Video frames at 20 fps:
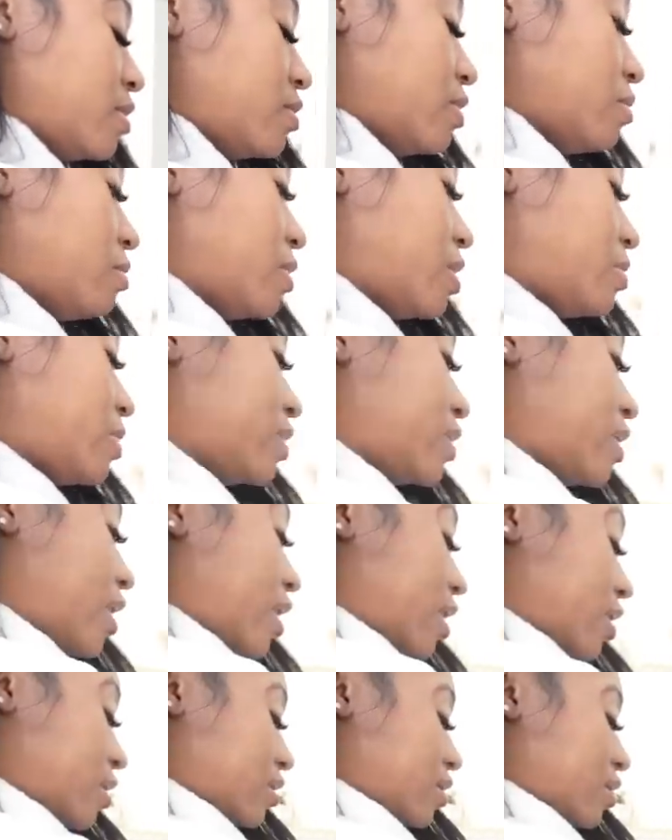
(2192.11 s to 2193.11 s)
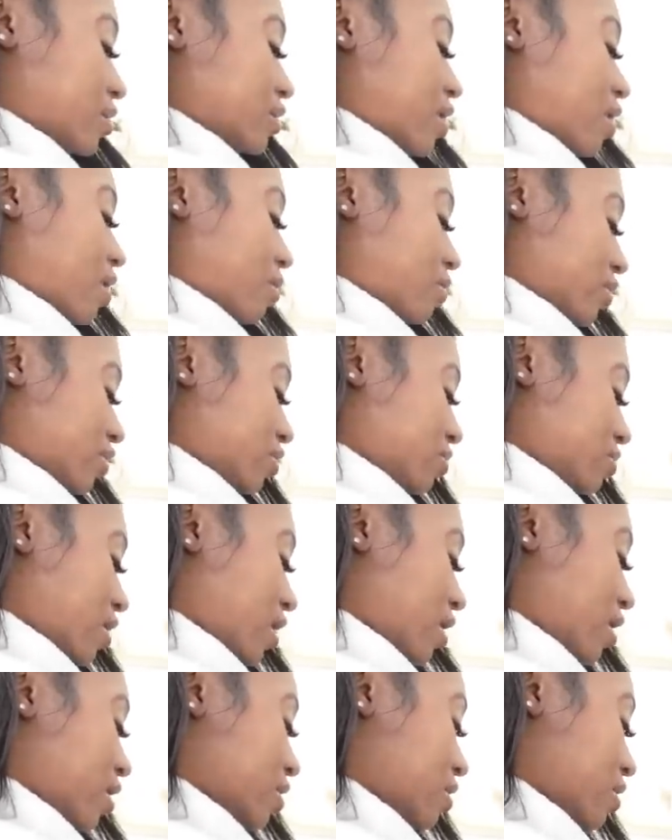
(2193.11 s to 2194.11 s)
remember that because I don't want you
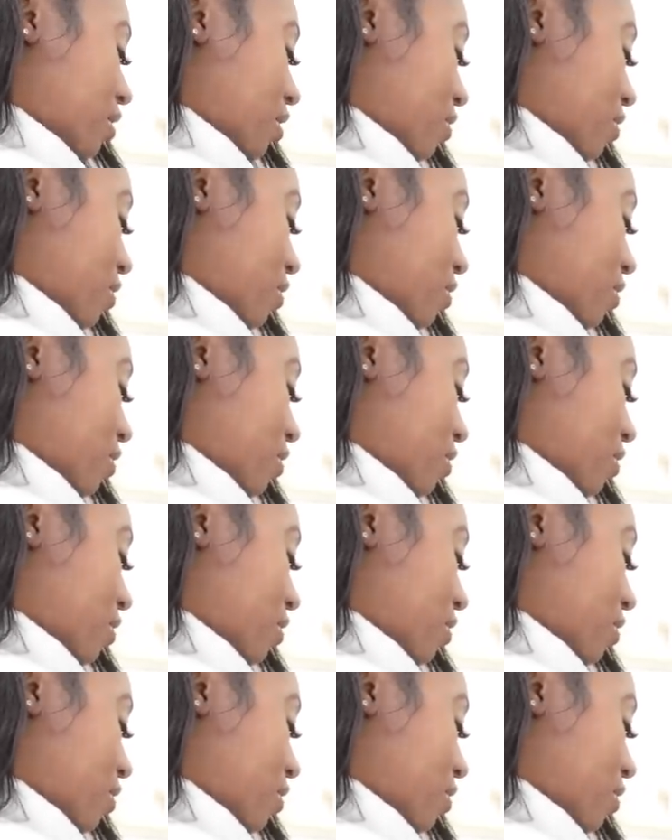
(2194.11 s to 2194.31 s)
guys to